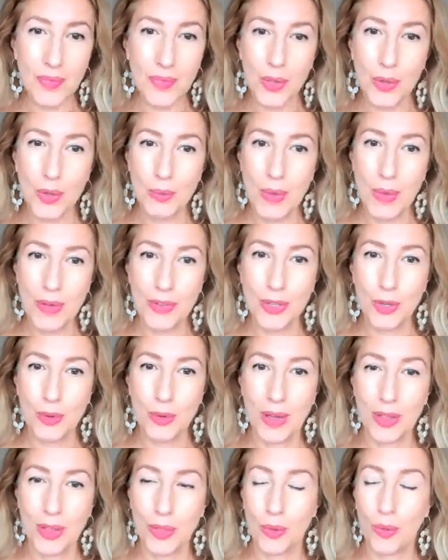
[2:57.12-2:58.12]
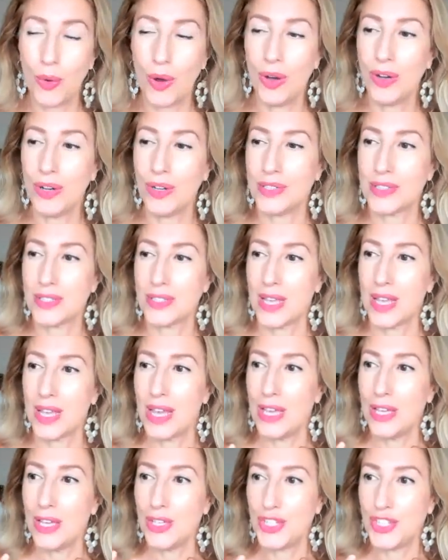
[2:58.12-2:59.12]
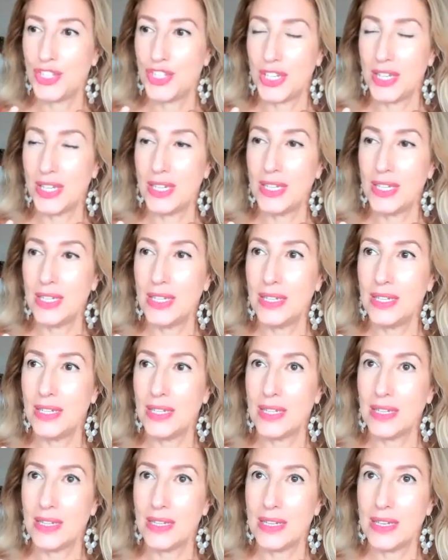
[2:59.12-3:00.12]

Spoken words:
whomever your mother was, she